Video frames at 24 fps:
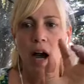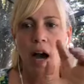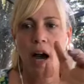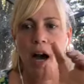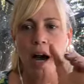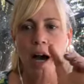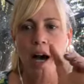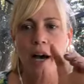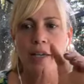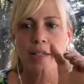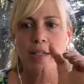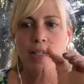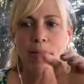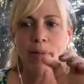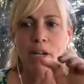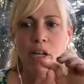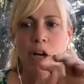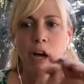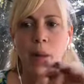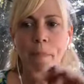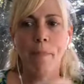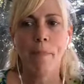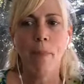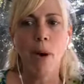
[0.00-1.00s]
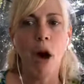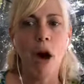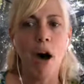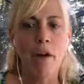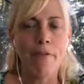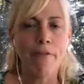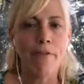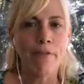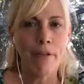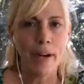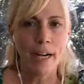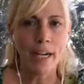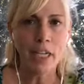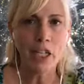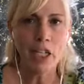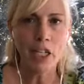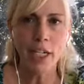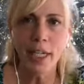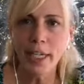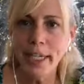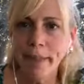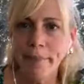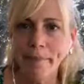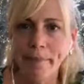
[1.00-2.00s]
something called paw
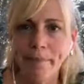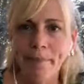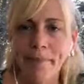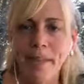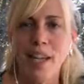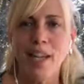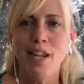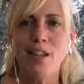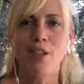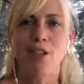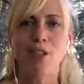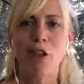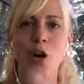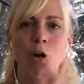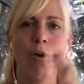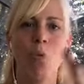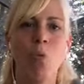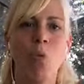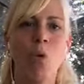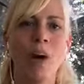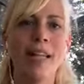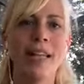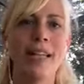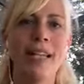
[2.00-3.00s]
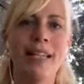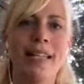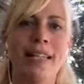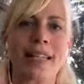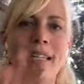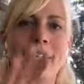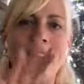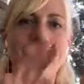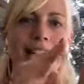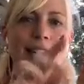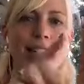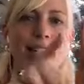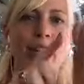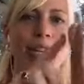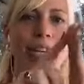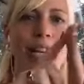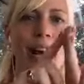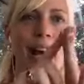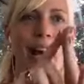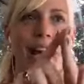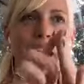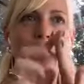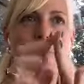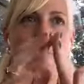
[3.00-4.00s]
friction. So what this is you
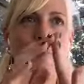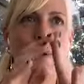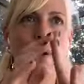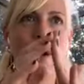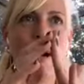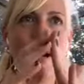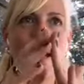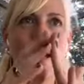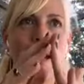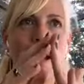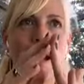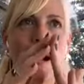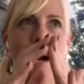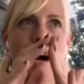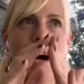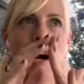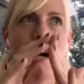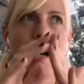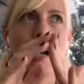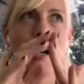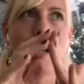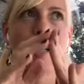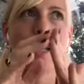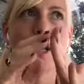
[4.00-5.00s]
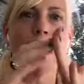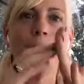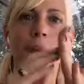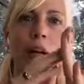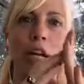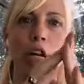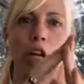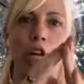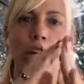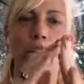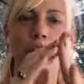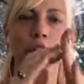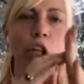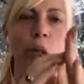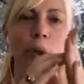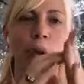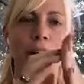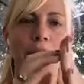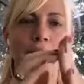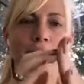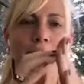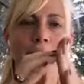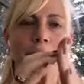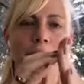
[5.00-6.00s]
kind of put a little bit of glue
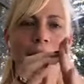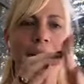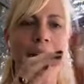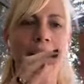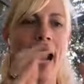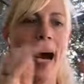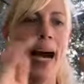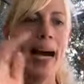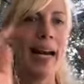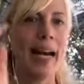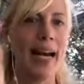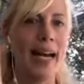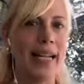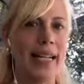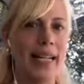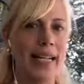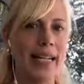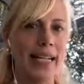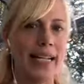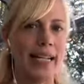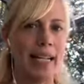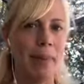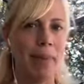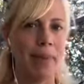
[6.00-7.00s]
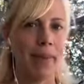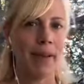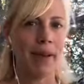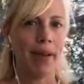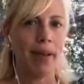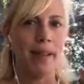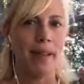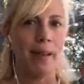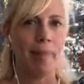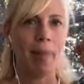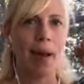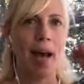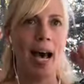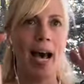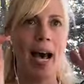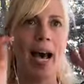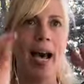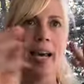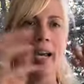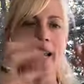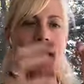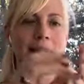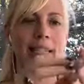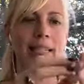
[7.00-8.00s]
on their pad, and you dip the
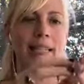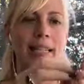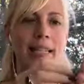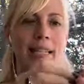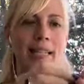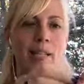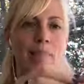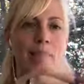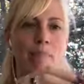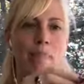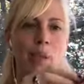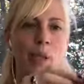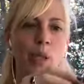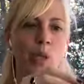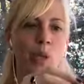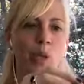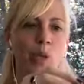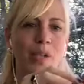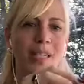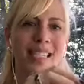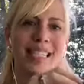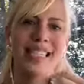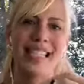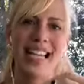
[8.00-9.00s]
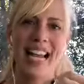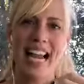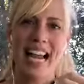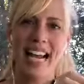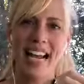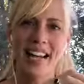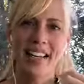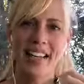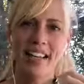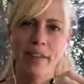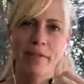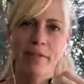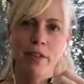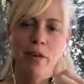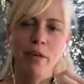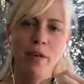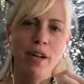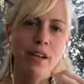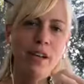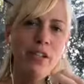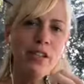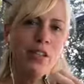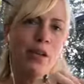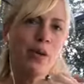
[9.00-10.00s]
pad into this blue sand, if you
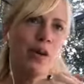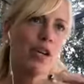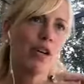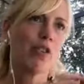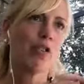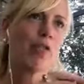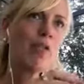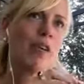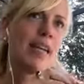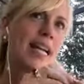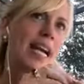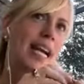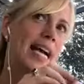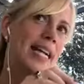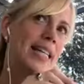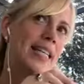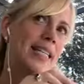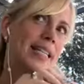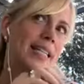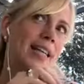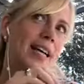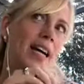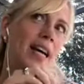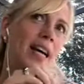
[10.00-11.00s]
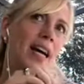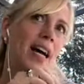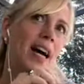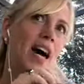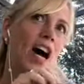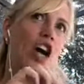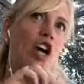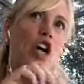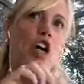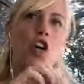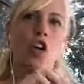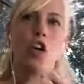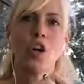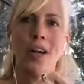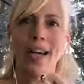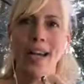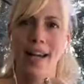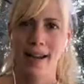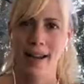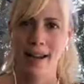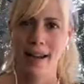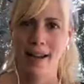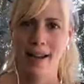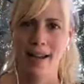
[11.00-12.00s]
will. So it creates a grit,
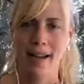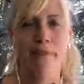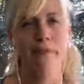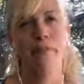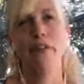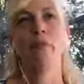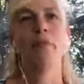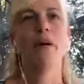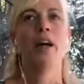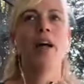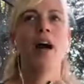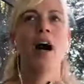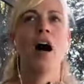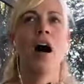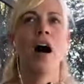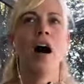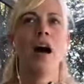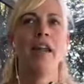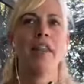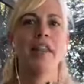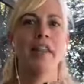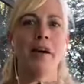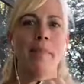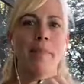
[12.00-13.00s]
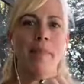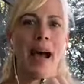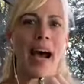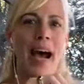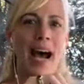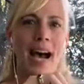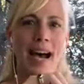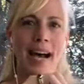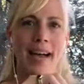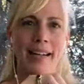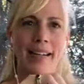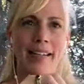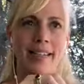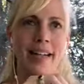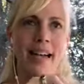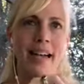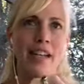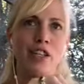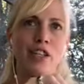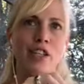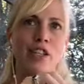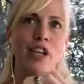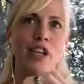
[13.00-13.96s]
if you will, on their pads. And